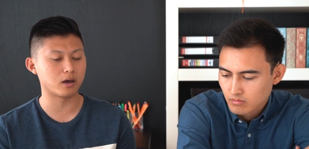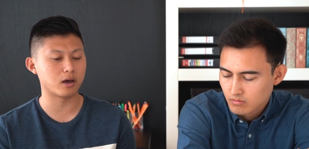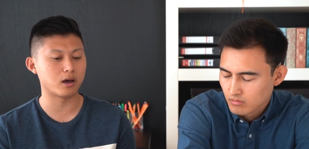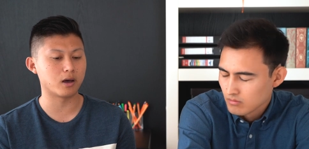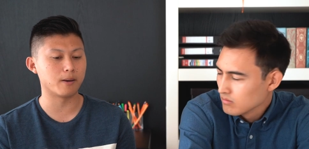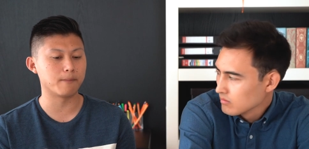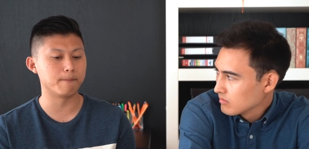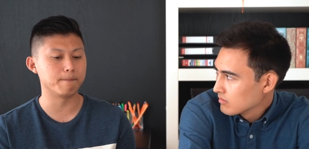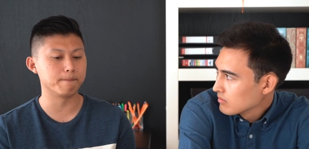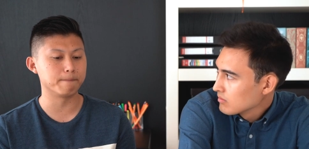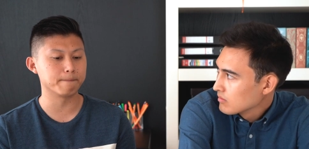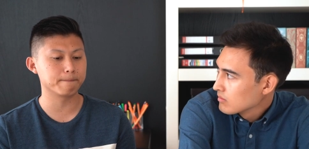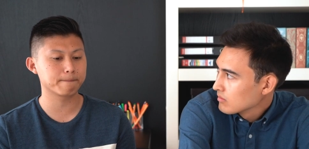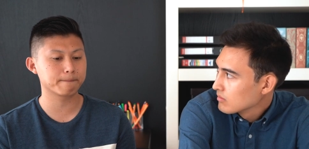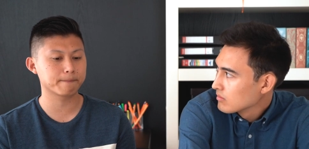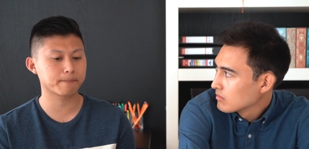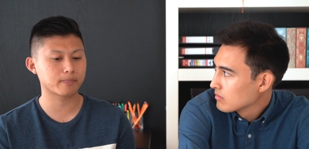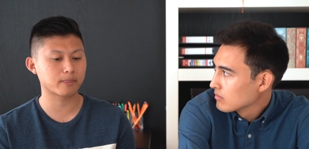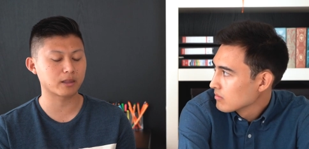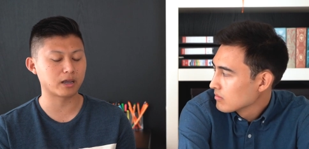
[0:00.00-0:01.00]
Speaker 1: Um,
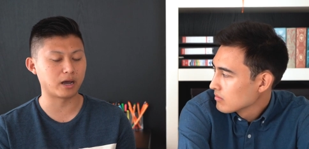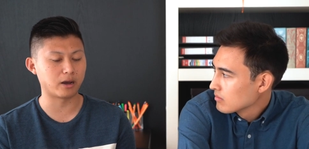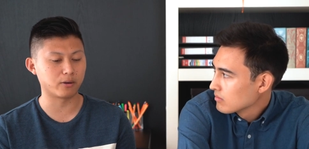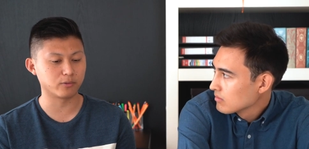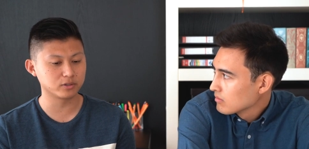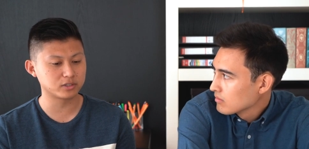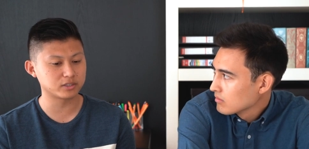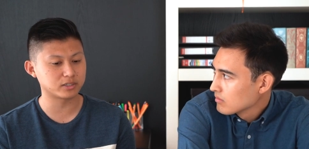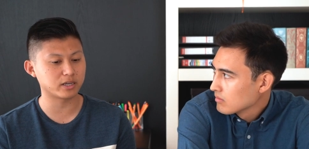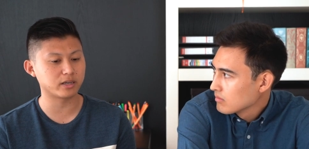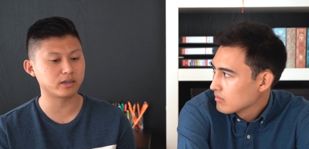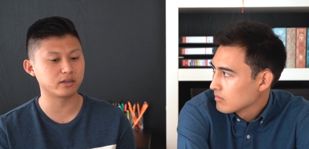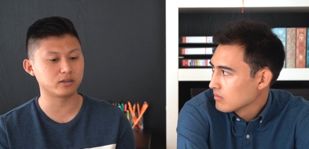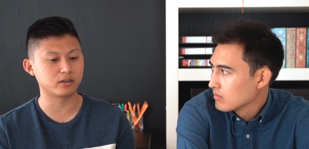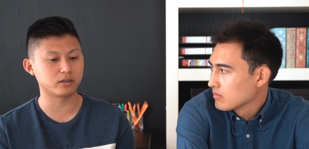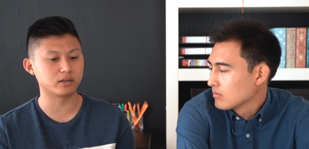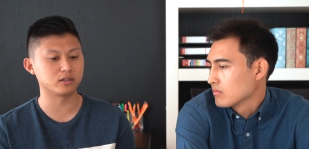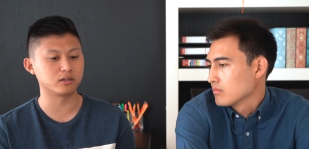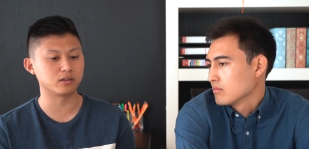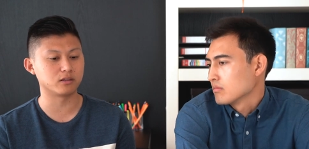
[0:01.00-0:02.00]
I would say
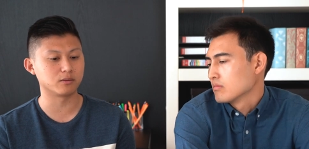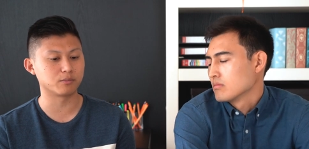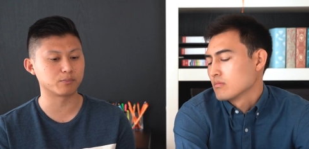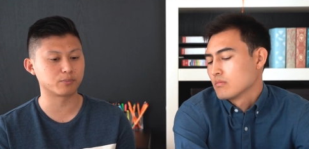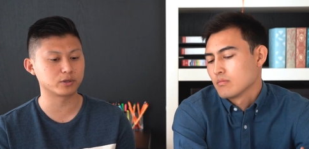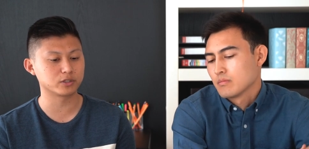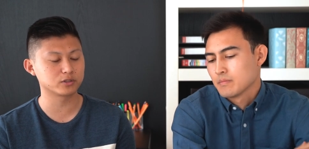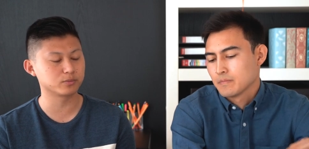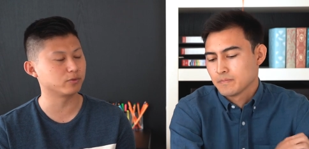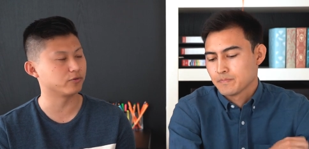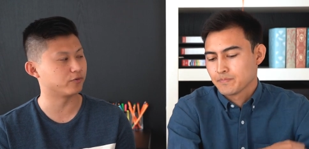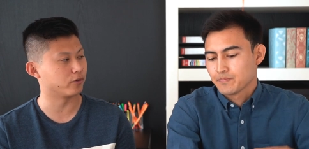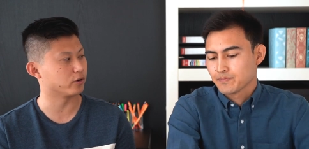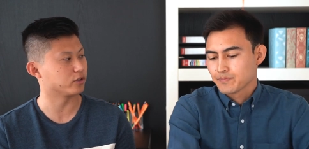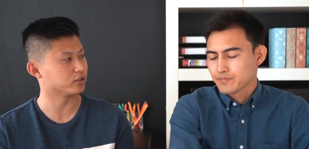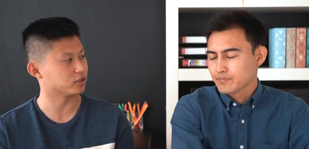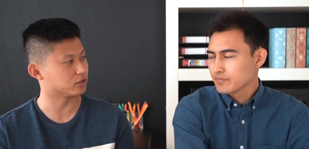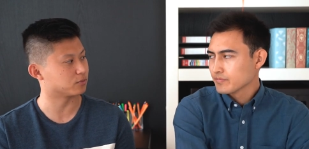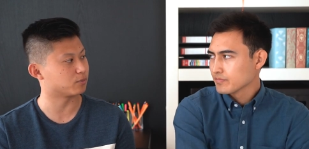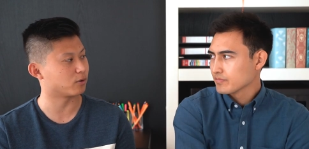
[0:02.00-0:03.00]
it the principal
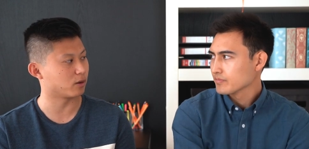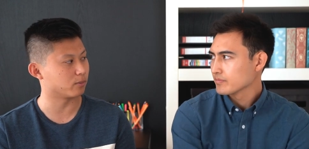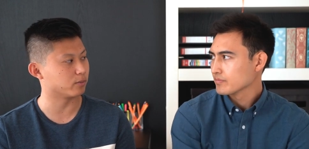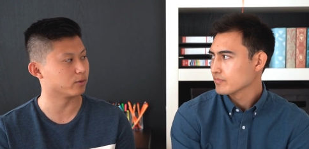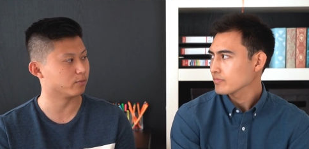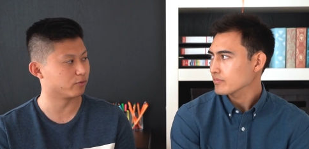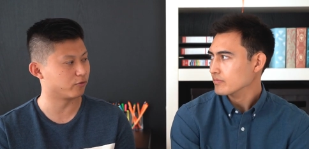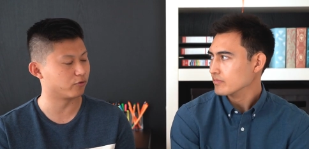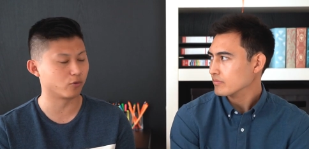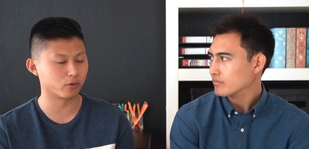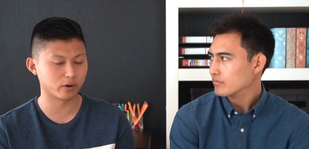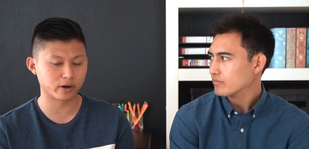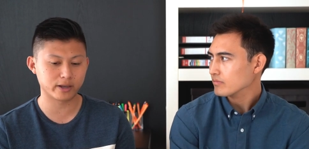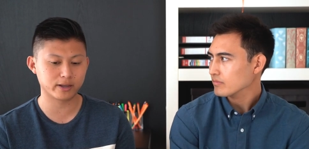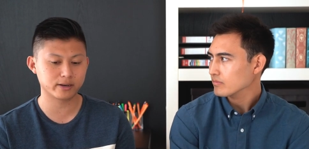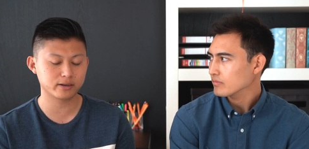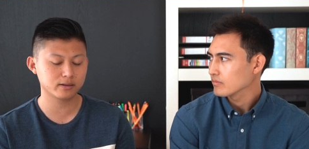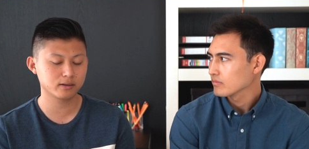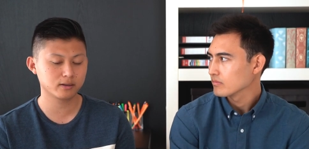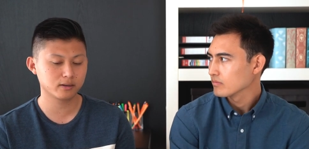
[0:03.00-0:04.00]
focus is probably
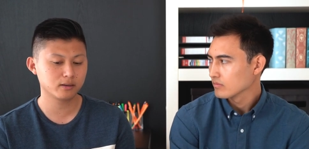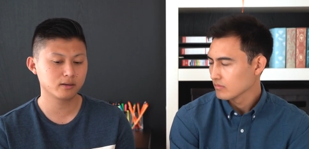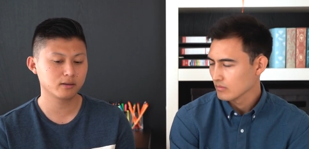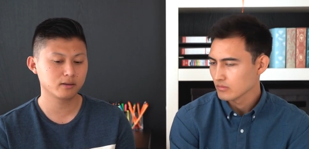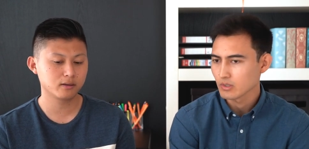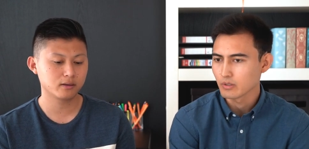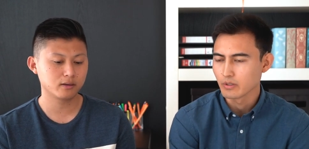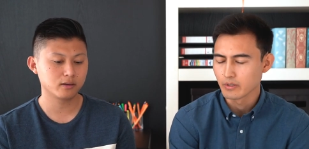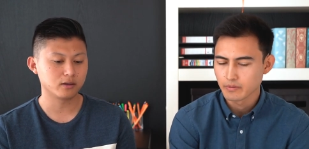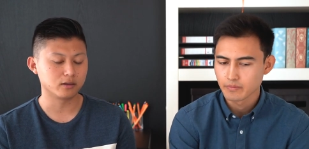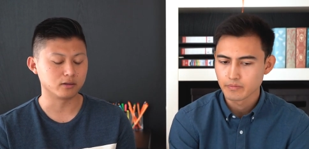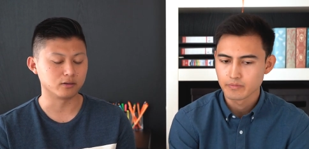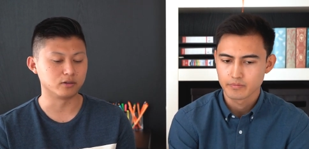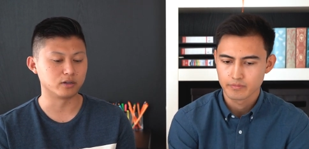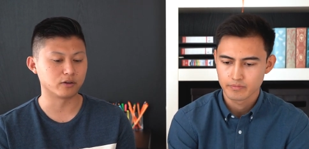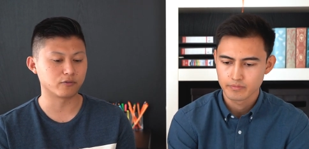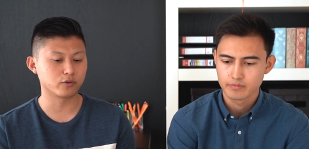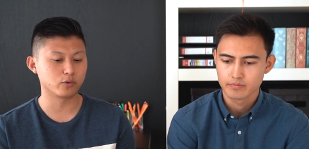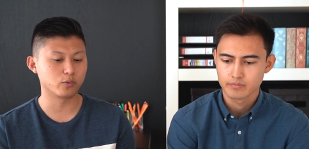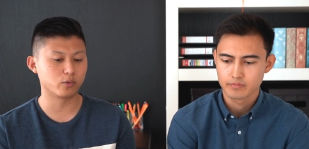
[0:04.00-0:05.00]
beforehand. Okay. You
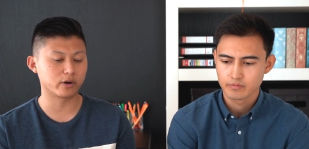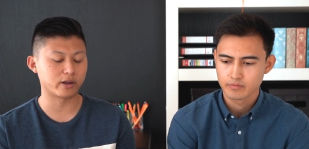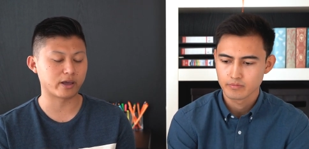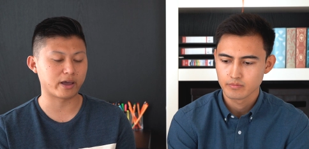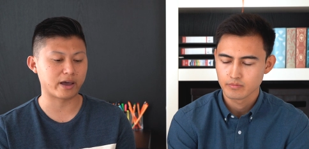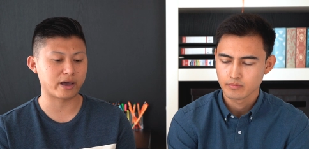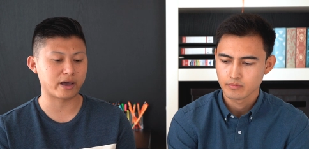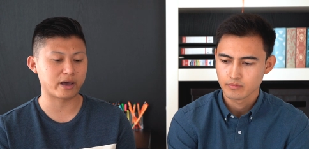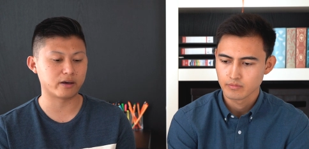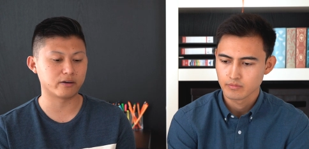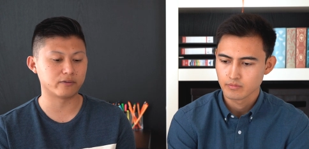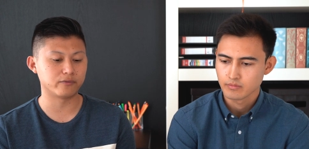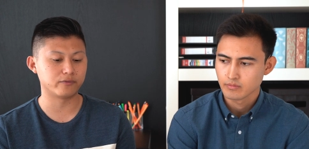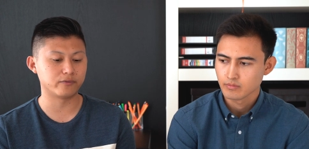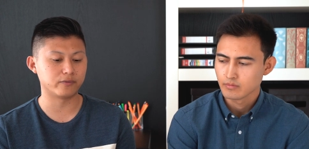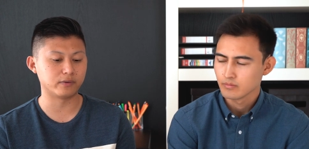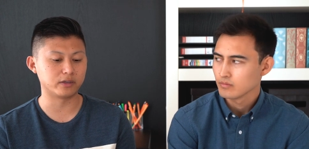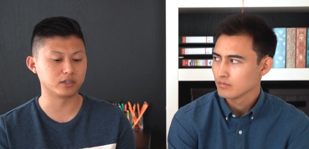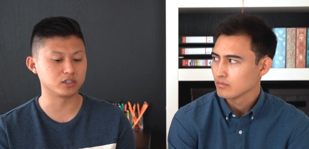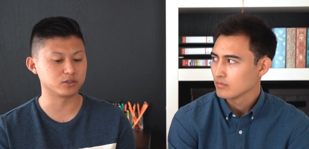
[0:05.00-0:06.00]
definitely want to
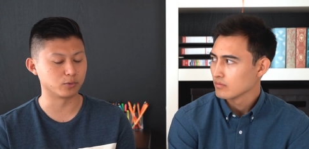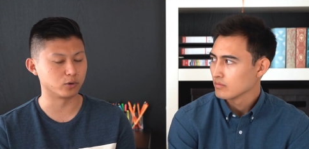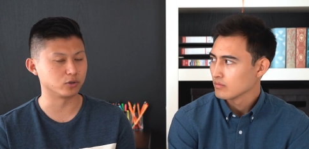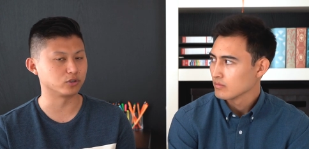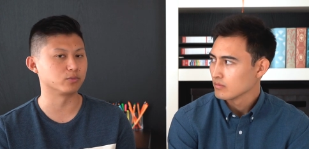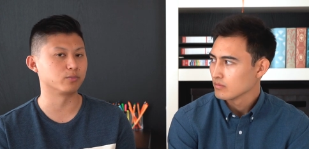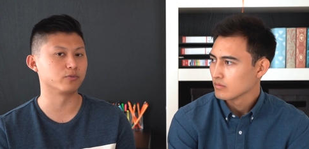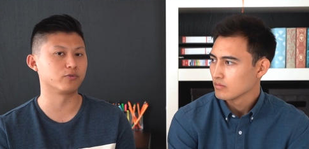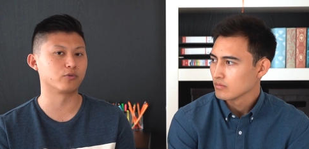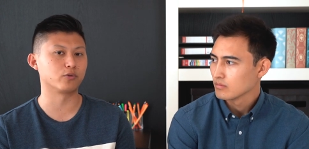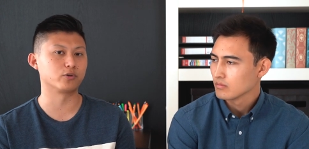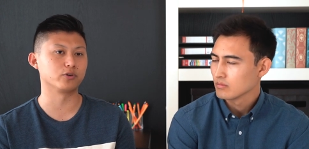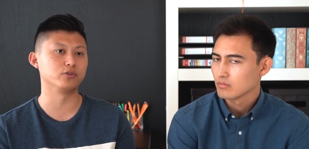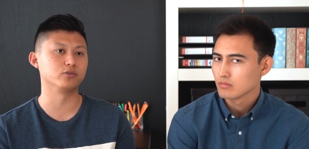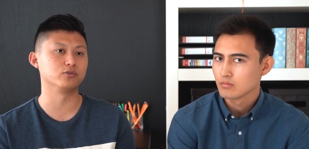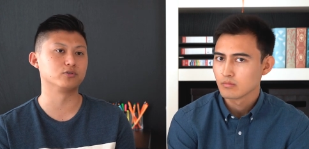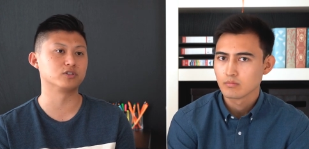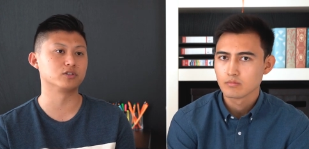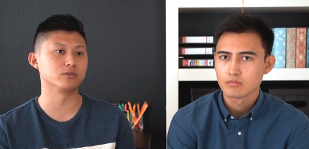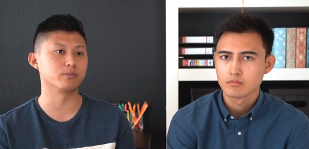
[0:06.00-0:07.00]
have exposure before
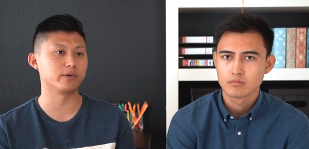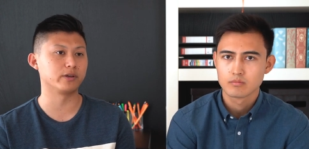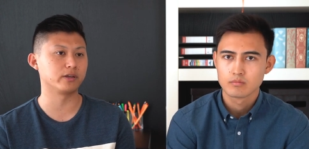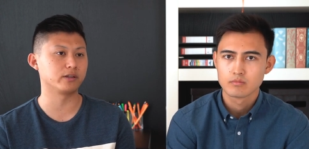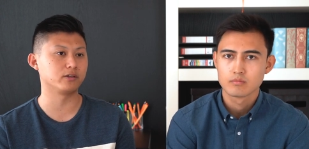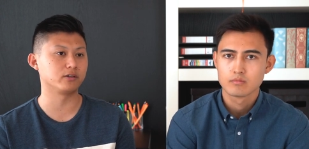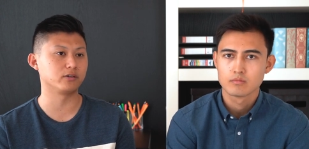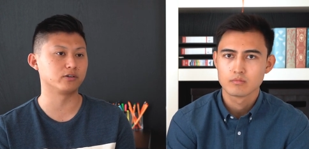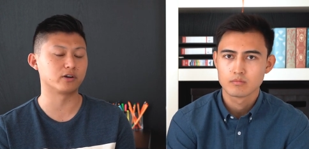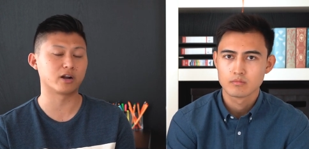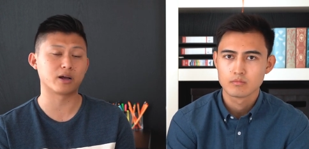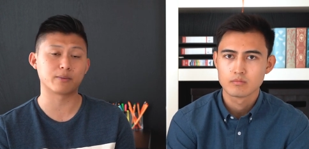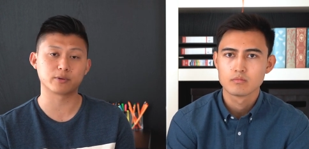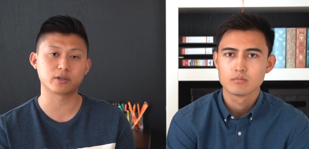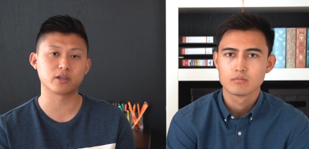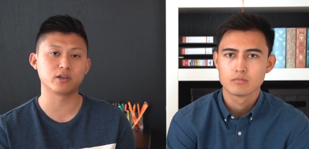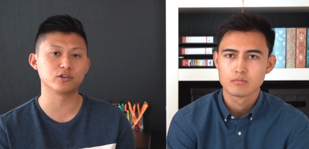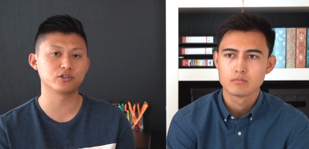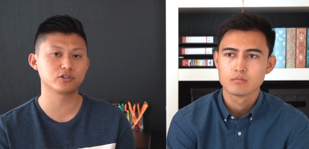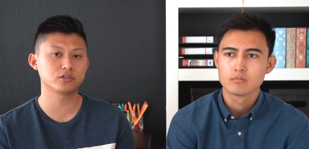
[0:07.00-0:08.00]
you submit your
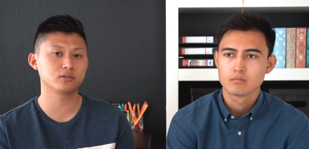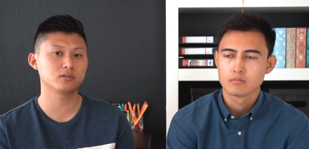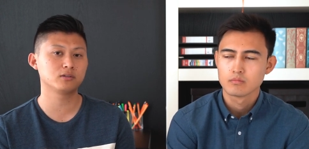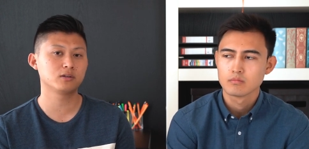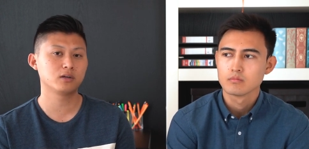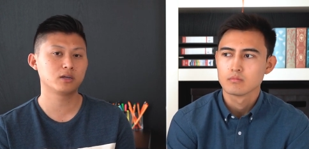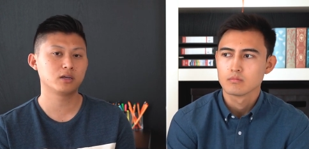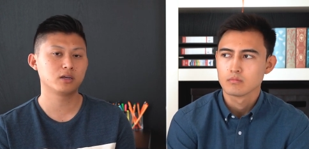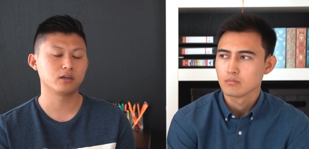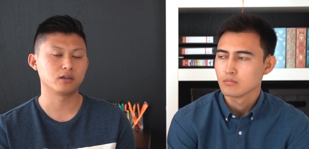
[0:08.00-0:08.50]
application.